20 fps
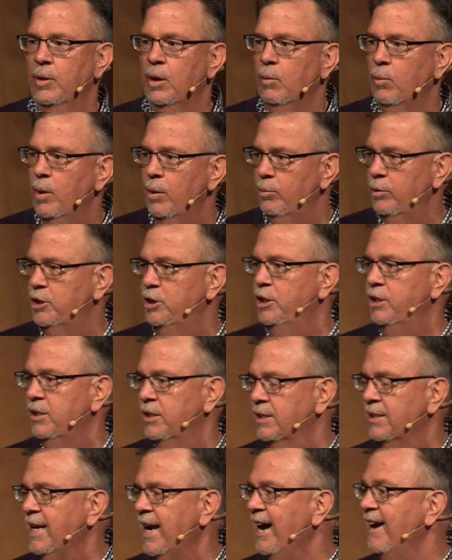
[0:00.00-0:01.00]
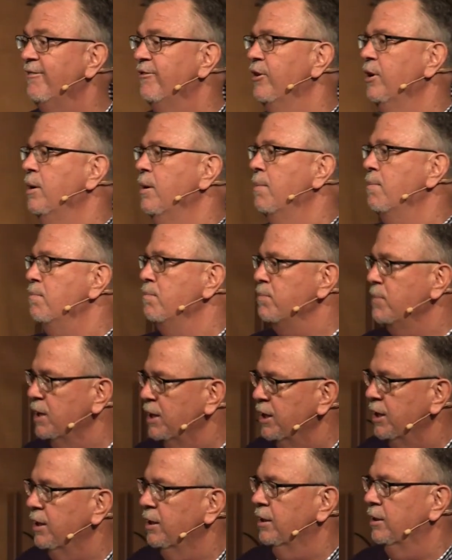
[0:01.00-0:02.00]
What would Jesus have
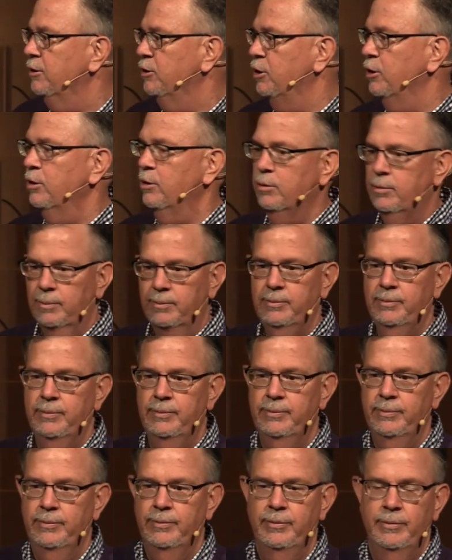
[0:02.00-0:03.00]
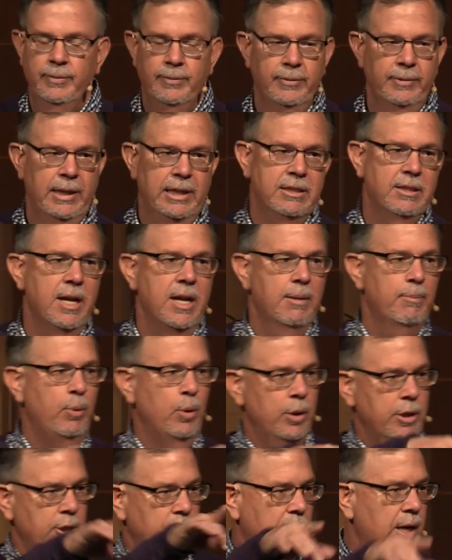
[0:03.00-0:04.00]
me do? That's not a
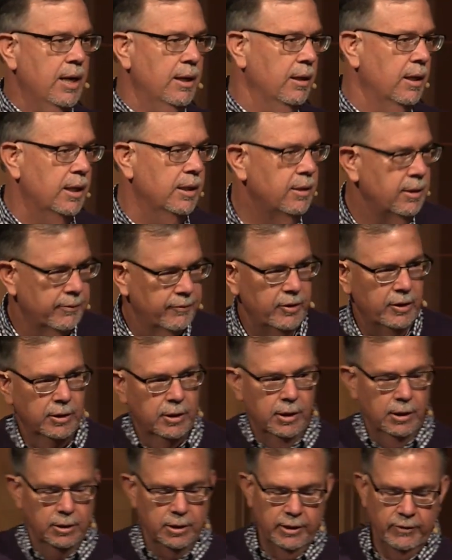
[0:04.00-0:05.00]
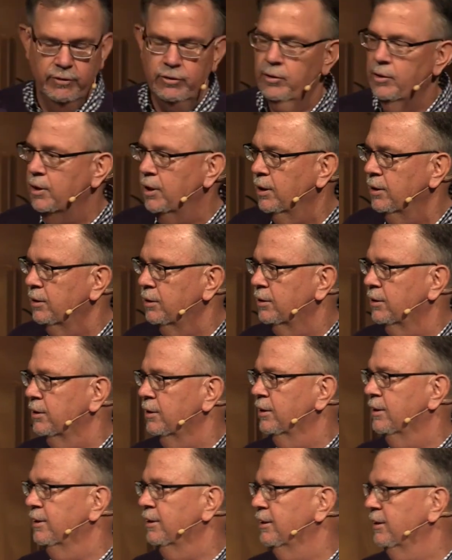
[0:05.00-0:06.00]
point in your outline if you're looking for it,
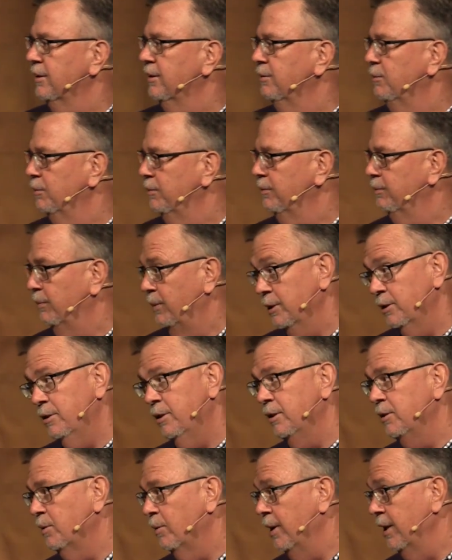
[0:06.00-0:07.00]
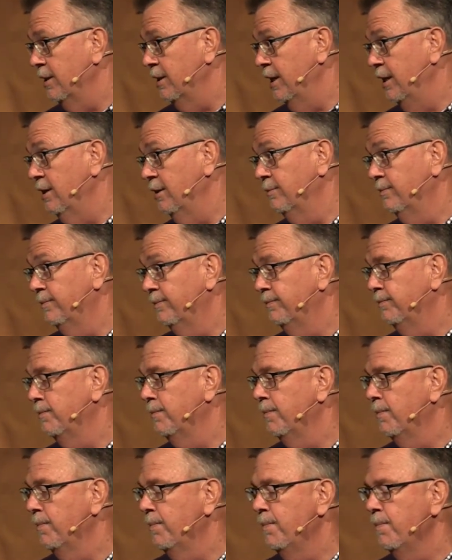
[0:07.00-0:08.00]
but it's good to write down.
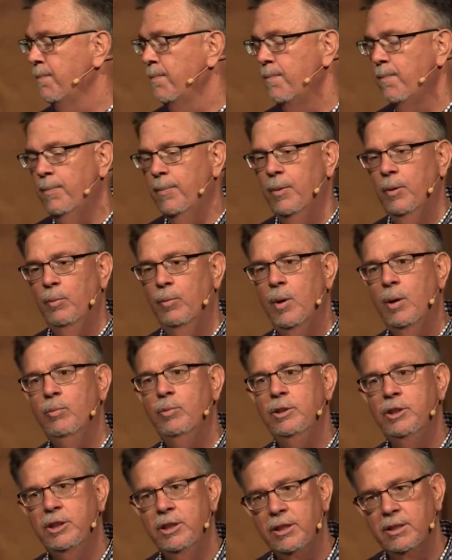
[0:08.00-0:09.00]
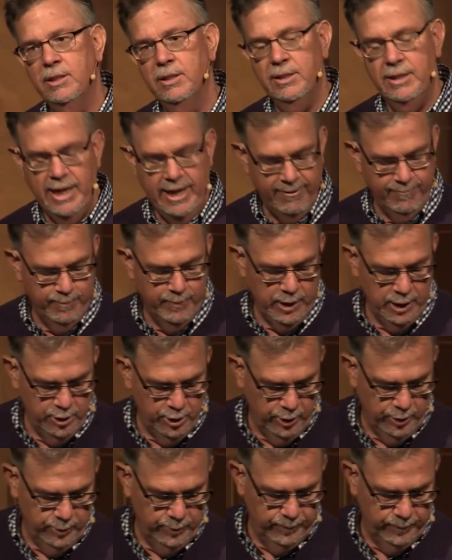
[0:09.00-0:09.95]
What would Jesus have me do?